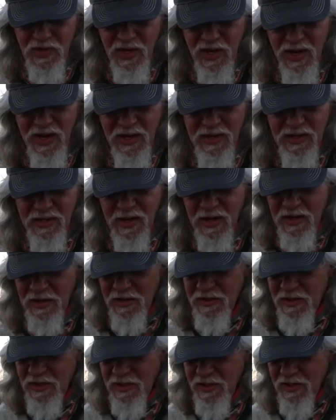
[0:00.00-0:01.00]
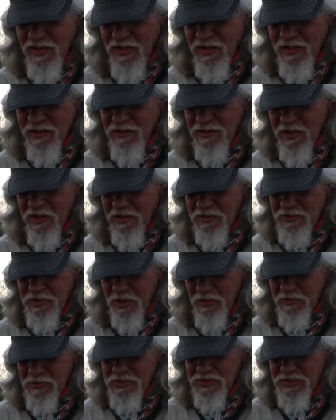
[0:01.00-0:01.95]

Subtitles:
And young German